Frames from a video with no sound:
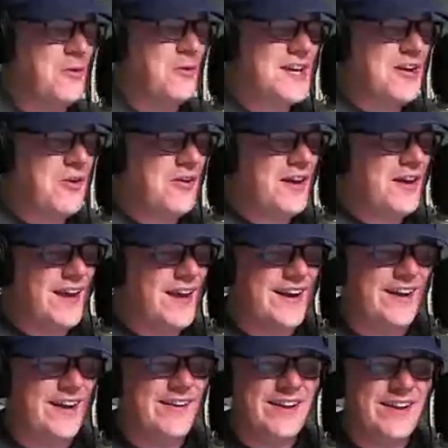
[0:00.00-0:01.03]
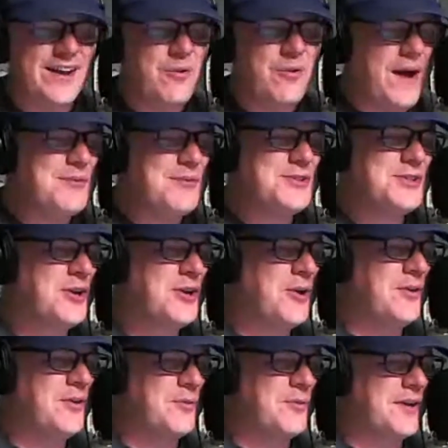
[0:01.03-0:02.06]
I don't get it. Like, why would you go
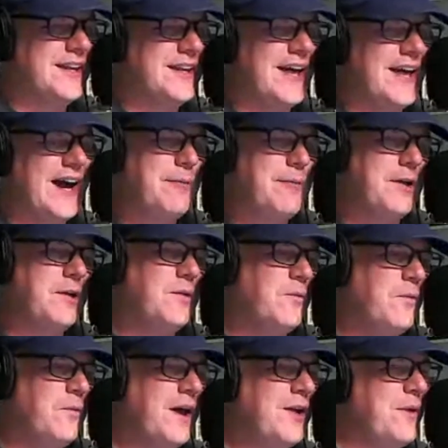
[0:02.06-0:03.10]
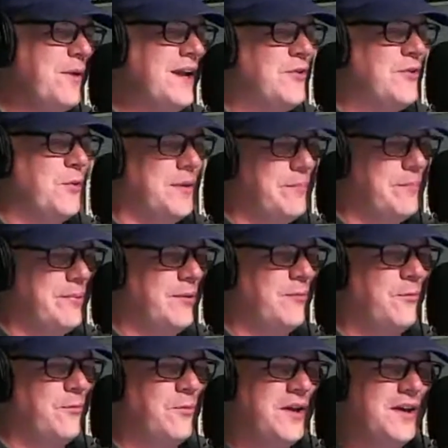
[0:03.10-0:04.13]
and read that? I mean, why do we do it? But why?